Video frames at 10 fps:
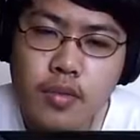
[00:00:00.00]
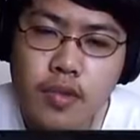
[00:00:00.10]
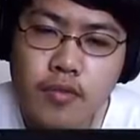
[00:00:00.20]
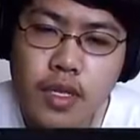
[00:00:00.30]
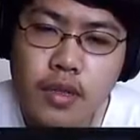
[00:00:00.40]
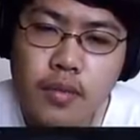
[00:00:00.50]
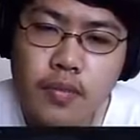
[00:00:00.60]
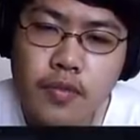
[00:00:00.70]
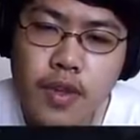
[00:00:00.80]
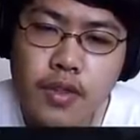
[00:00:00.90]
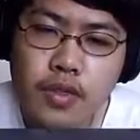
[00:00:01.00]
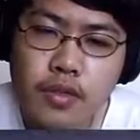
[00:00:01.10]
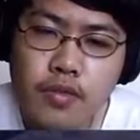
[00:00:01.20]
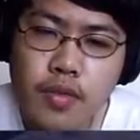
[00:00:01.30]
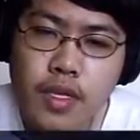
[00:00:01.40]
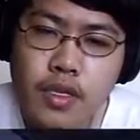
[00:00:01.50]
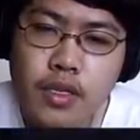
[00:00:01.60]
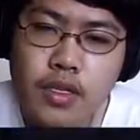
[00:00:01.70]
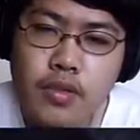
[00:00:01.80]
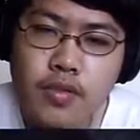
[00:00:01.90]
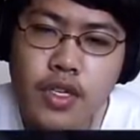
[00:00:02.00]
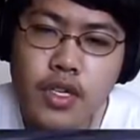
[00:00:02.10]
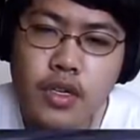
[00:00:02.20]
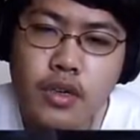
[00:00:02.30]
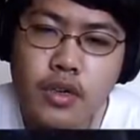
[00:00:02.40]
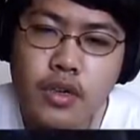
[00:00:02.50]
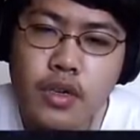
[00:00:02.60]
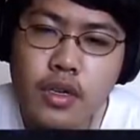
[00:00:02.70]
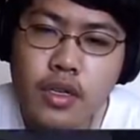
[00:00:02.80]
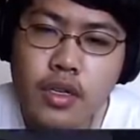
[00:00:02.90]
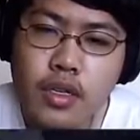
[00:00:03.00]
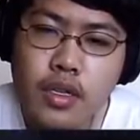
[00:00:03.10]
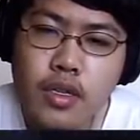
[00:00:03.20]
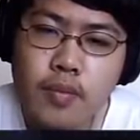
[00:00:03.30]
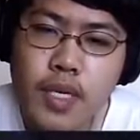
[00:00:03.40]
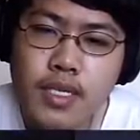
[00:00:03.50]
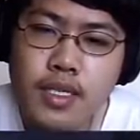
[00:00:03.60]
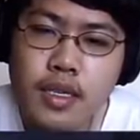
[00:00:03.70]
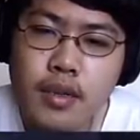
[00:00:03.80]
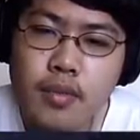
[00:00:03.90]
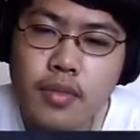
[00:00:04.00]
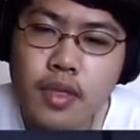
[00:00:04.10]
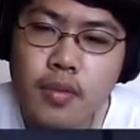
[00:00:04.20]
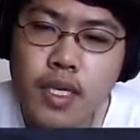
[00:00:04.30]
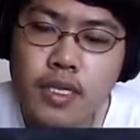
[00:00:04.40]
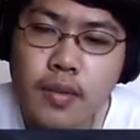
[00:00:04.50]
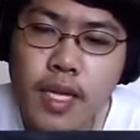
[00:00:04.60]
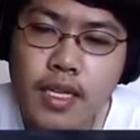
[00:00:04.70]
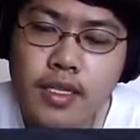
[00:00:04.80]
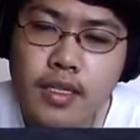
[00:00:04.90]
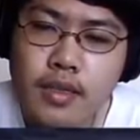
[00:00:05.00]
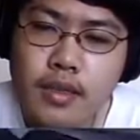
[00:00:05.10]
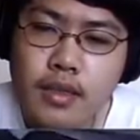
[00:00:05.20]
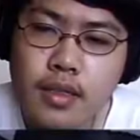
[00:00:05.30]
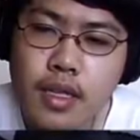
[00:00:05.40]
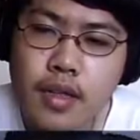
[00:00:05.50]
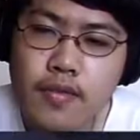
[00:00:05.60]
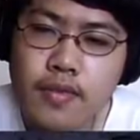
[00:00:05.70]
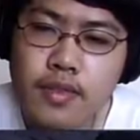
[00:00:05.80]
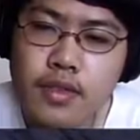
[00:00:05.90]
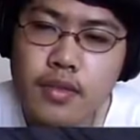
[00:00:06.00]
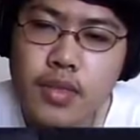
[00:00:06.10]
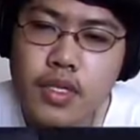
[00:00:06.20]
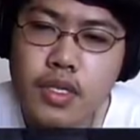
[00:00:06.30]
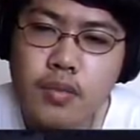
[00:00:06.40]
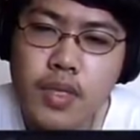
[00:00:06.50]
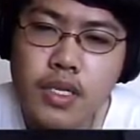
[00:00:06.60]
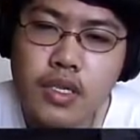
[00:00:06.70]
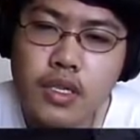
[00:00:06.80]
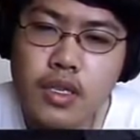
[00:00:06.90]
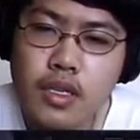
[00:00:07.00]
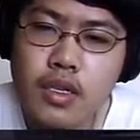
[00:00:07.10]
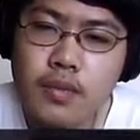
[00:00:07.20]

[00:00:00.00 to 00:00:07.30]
of me. Very stupid of me. It's over here, in the bus stop. The bus stop has it. Has the mission completion thing.